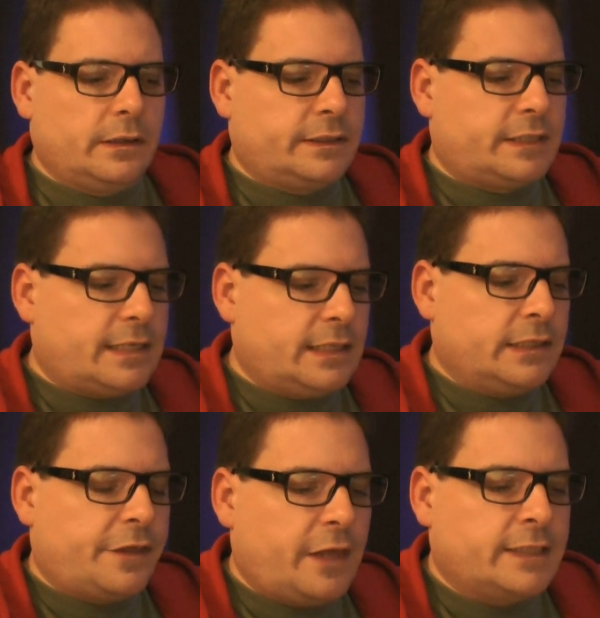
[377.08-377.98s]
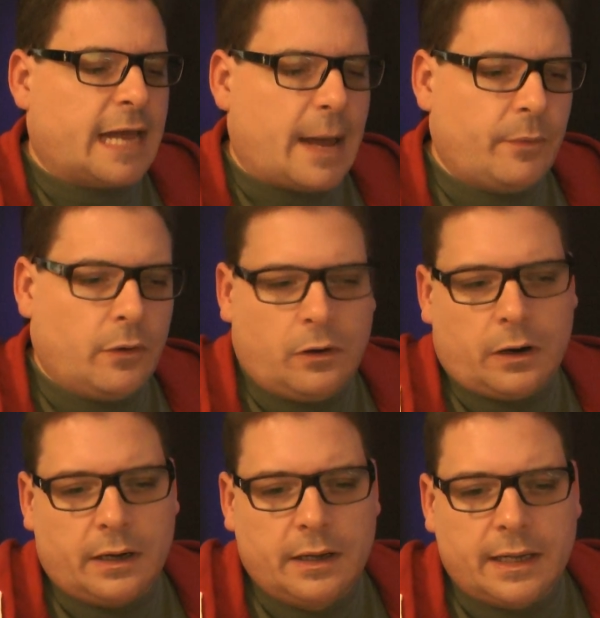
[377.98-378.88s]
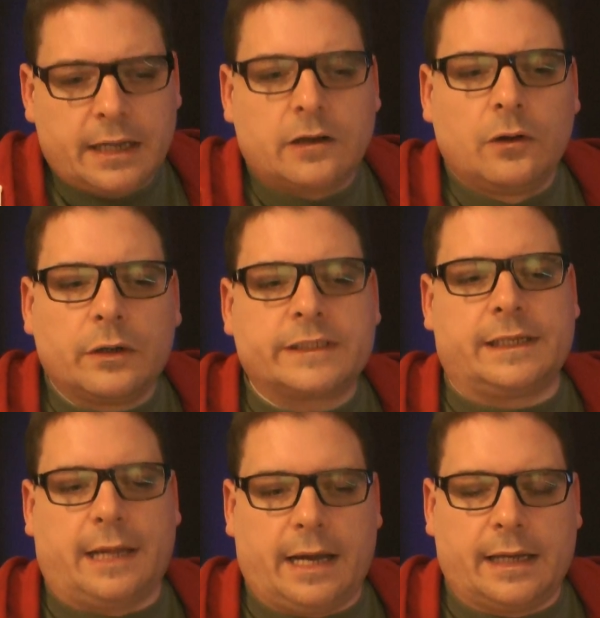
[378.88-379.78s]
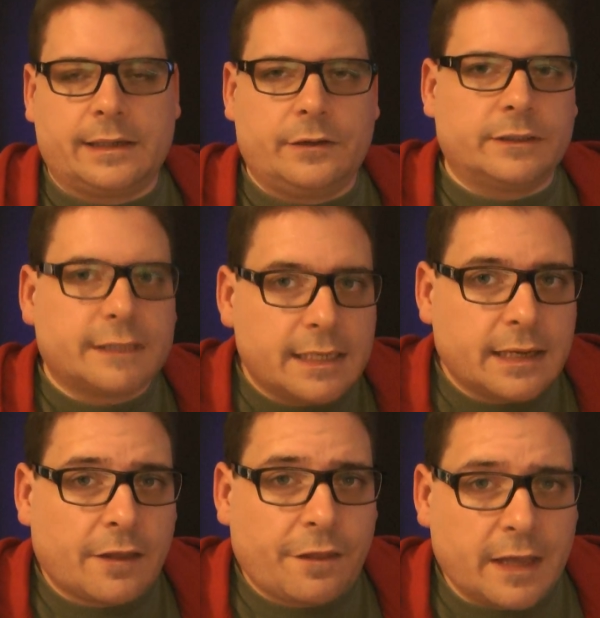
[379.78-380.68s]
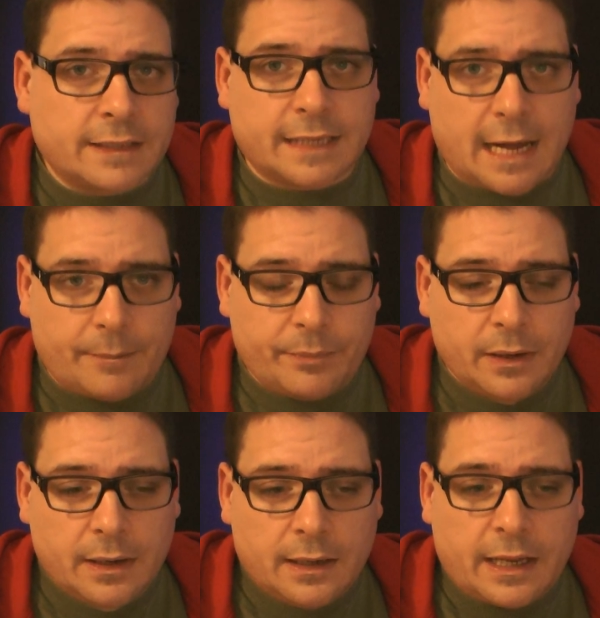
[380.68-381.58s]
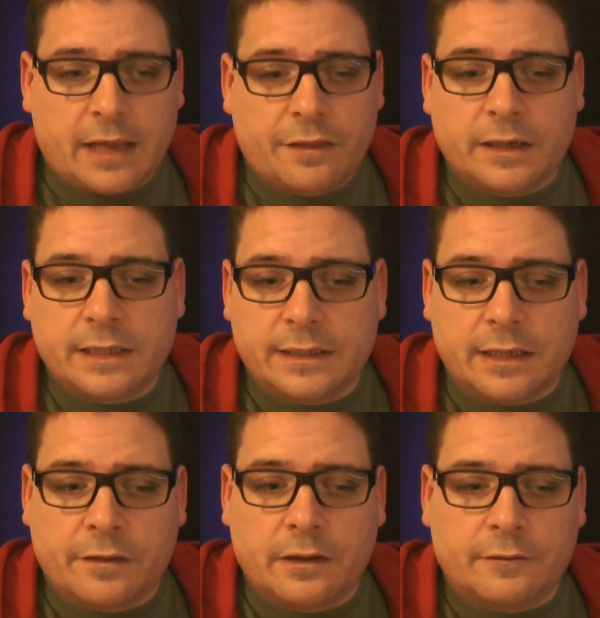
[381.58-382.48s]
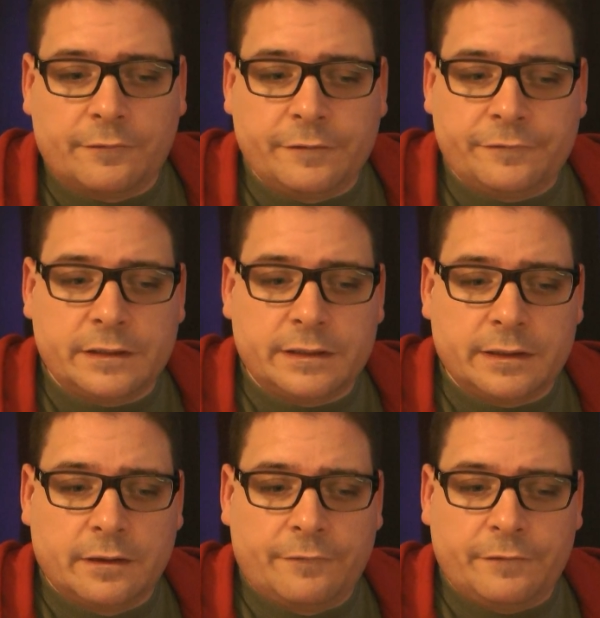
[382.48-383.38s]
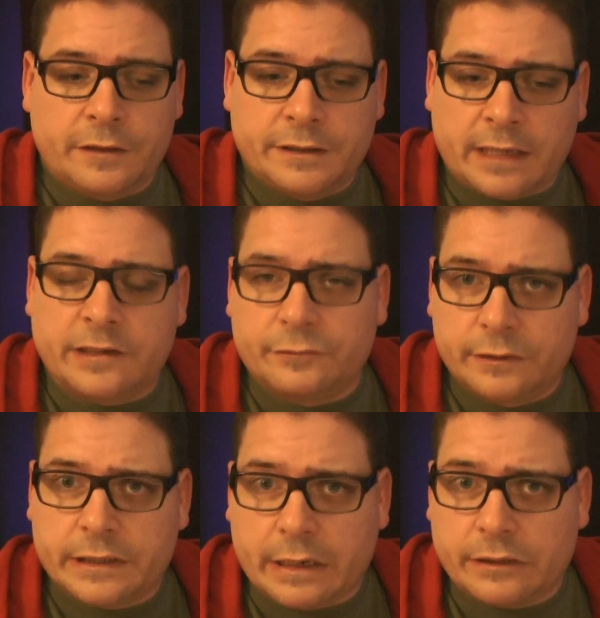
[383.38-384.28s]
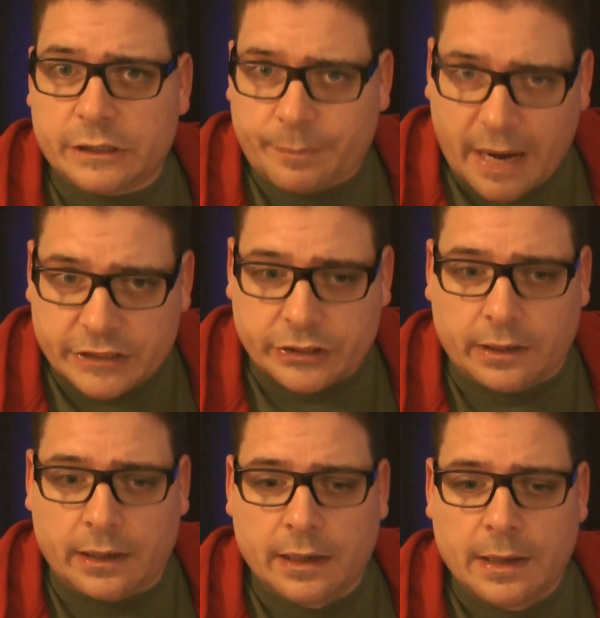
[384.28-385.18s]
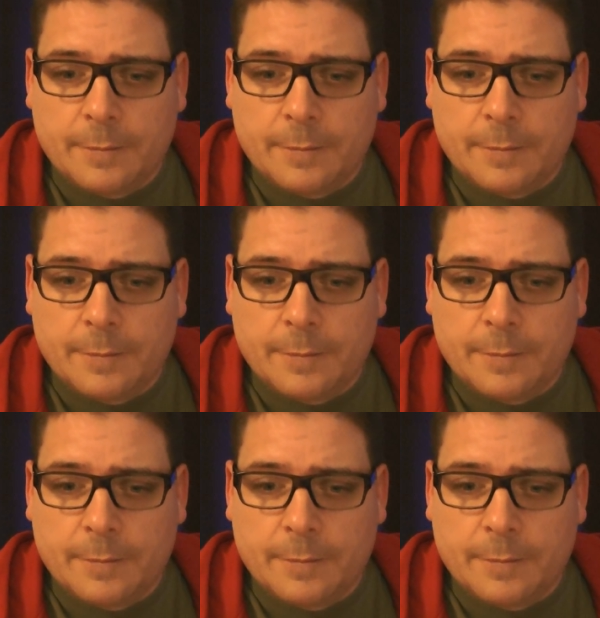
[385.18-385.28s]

setting things up, or it looks like you're setting things up, like they did in the 50th anniversary special,